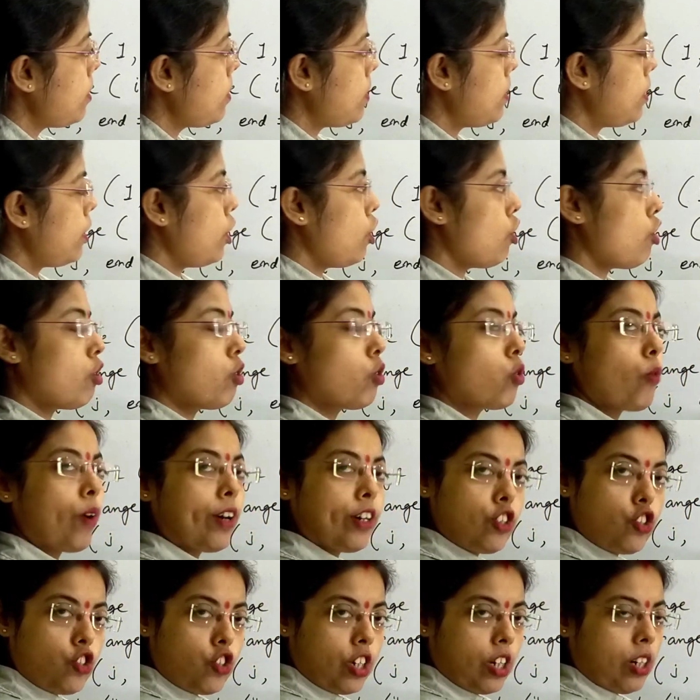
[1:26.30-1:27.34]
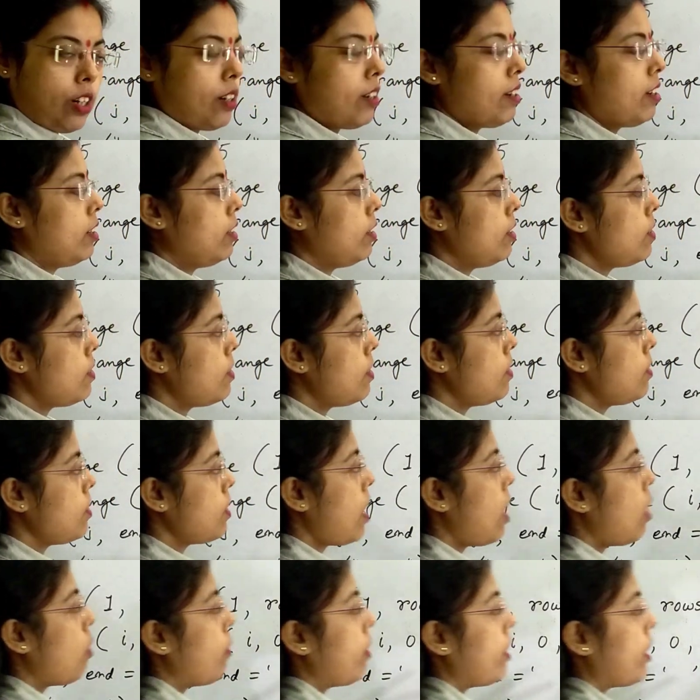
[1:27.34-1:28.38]
is your question. This
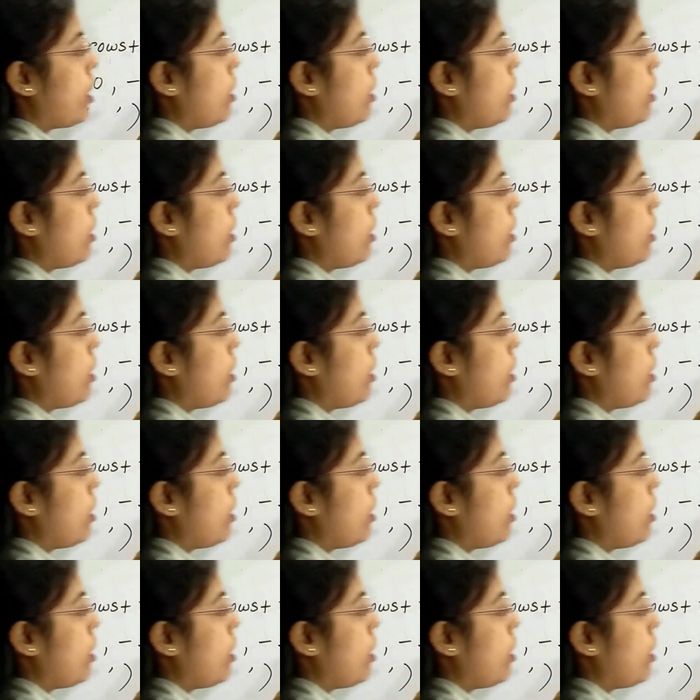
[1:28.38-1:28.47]
is our